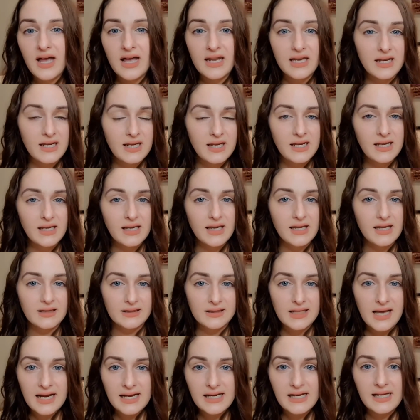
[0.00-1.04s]
editing and
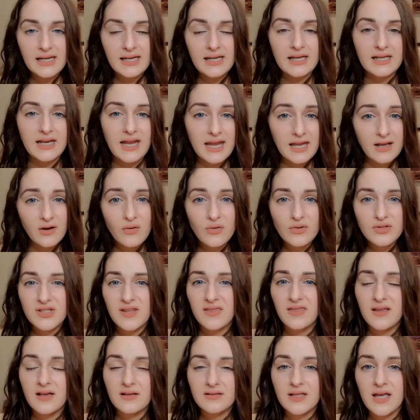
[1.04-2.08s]
lighting and angles
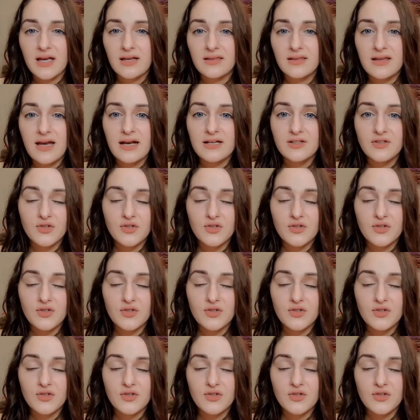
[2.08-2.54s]
and things like that.